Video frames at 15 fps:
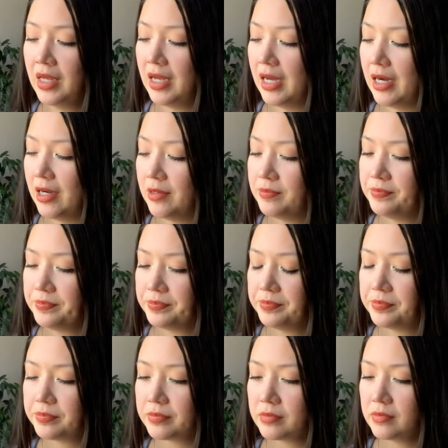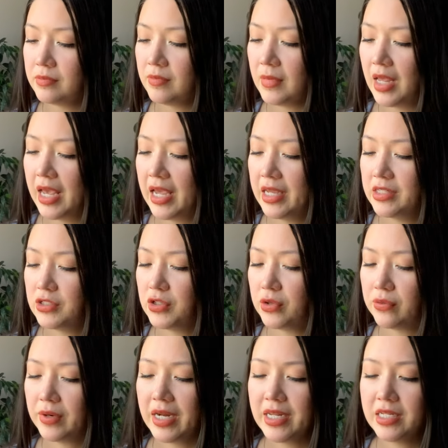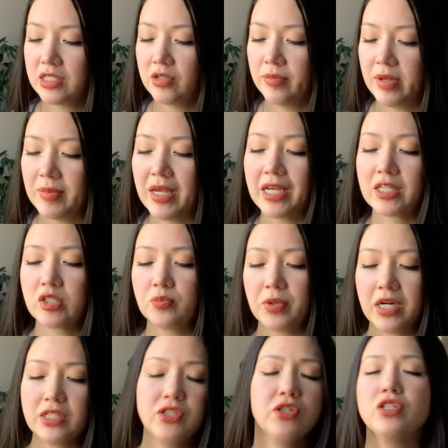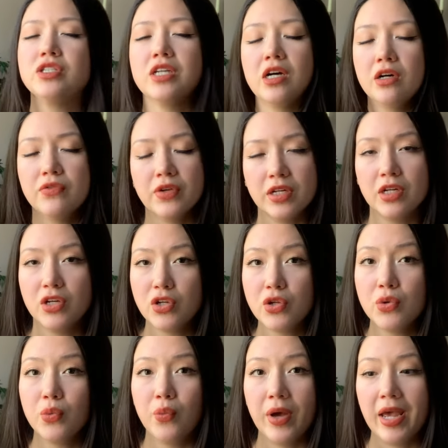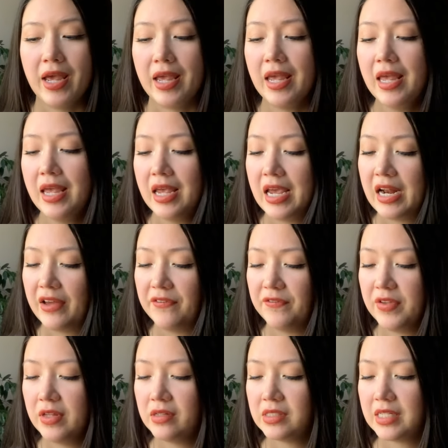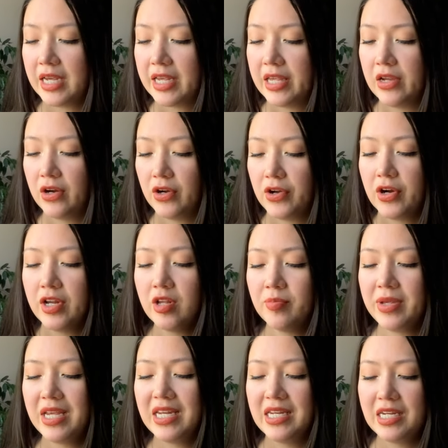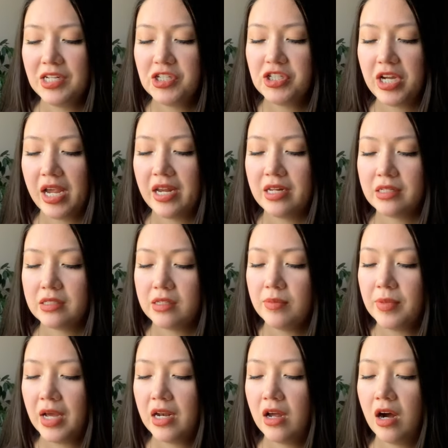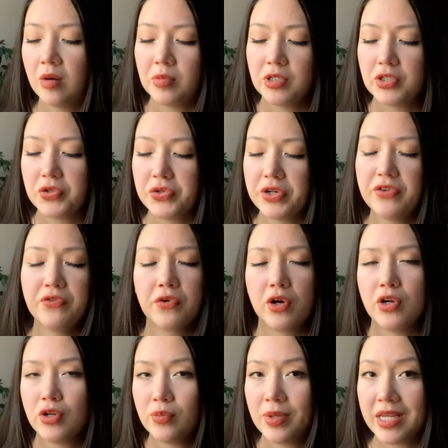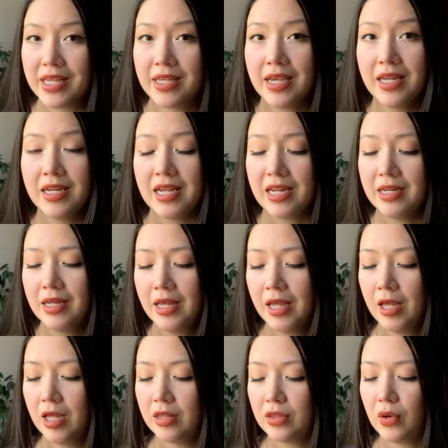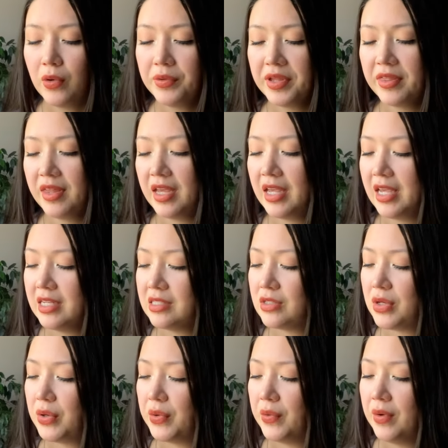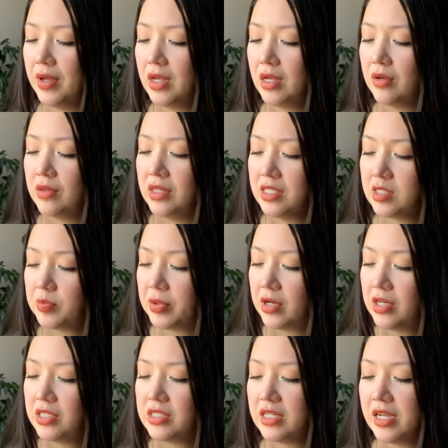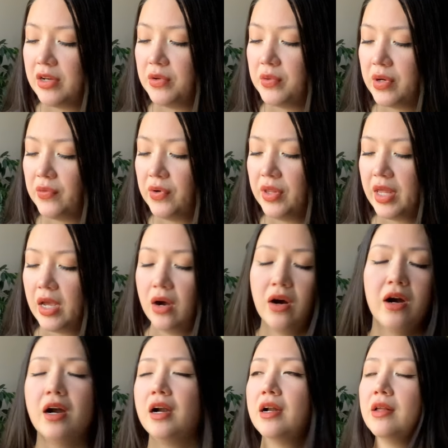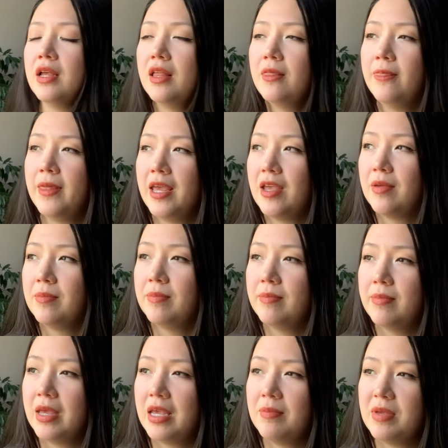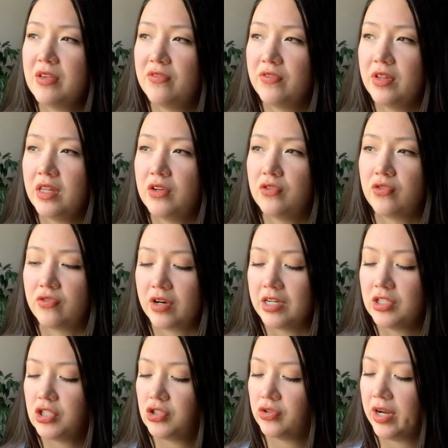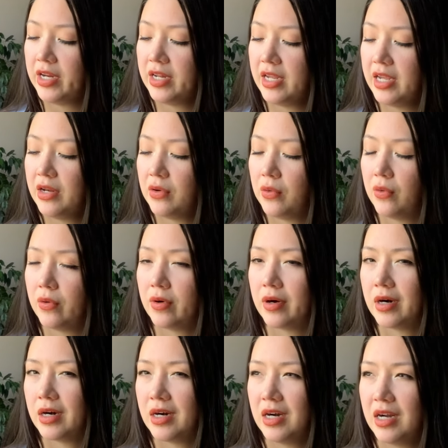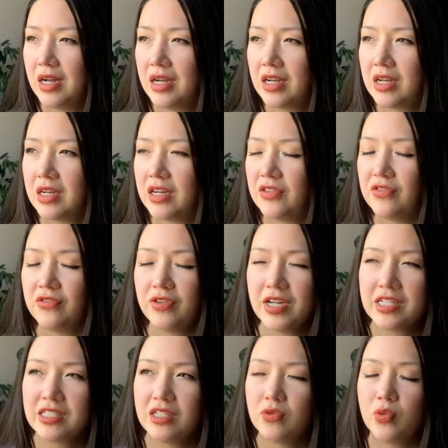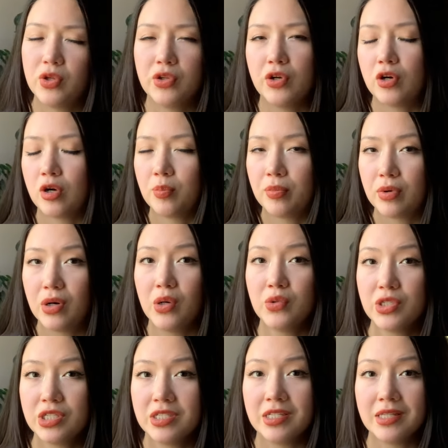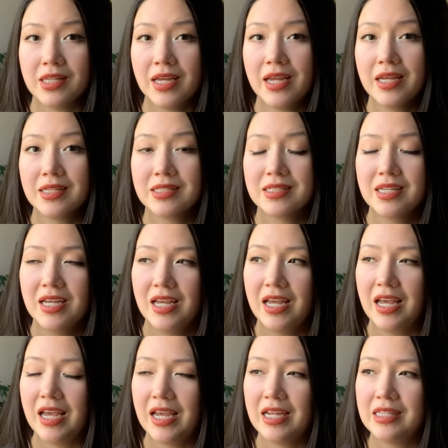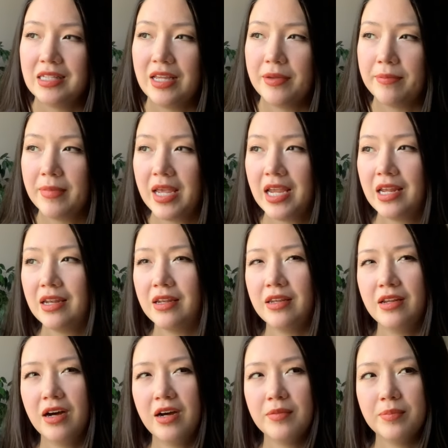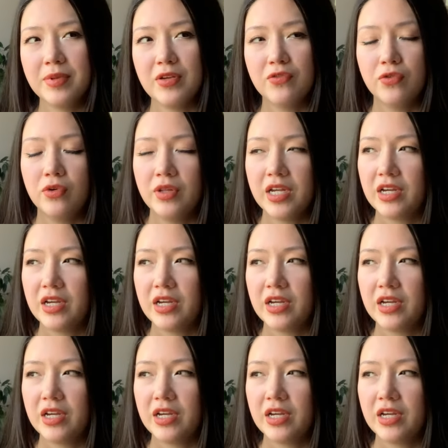and you're ready to maybe express yourself in a new way. And it feels like here you're going to be initiating some kind of opportunity for a new beginning. The only thing is, though, this person, whoever they are, they may be feeling frustrated or conflicted with your approach to things, and they may not be fully